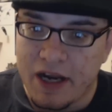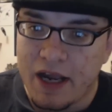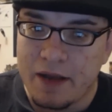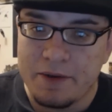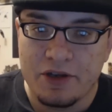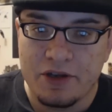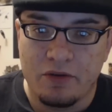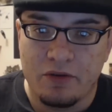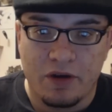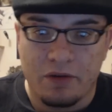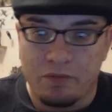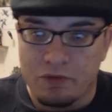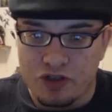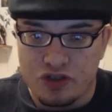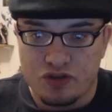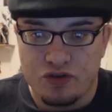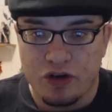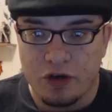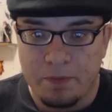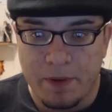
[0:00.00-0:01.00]
got you know
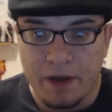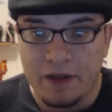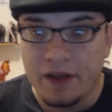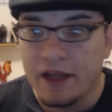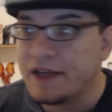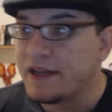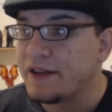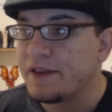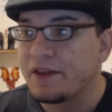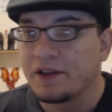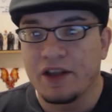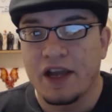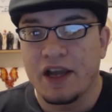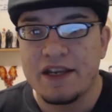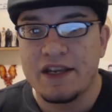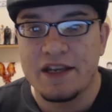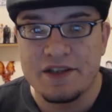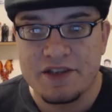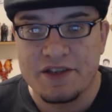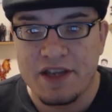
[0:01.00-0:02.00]
were struck by lightning the
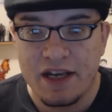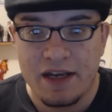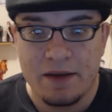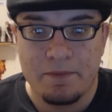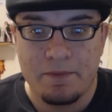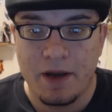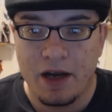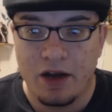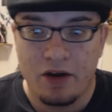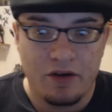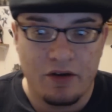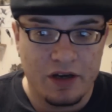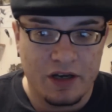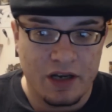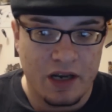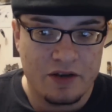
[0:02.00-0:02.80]
lightning's getting bigger and,